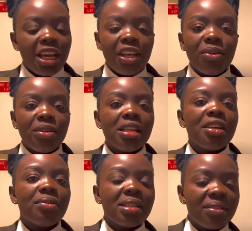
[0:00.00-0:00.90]
you need
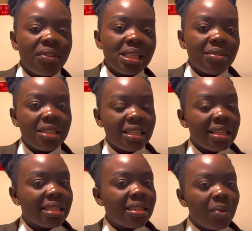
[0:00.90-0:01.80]
a US visa, which is
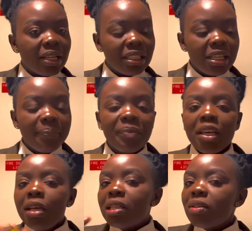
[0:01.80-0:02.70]
the C1D.
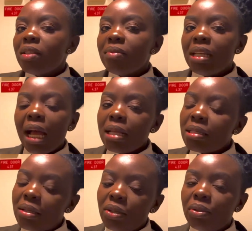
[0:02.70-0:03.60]
So they will
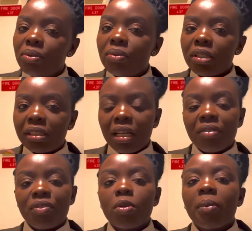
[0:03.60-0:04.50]
ask you, what kind
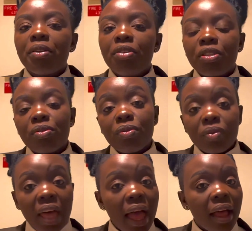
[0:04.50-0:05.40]
of job are you going to do
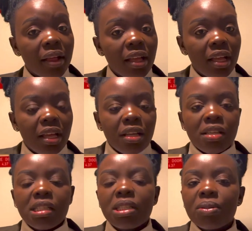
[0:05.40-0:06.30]
there?
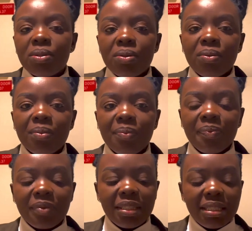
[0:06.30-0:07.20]
So
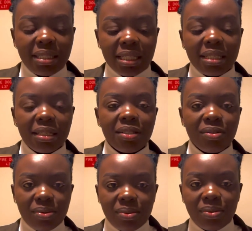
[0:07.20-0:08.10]
the secret
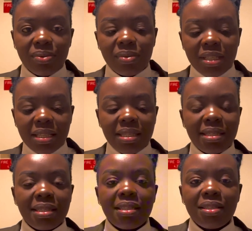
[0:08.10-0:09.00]
to
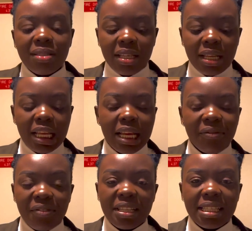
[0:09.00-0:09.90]
these
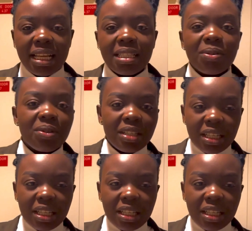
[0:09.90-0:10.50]
visas or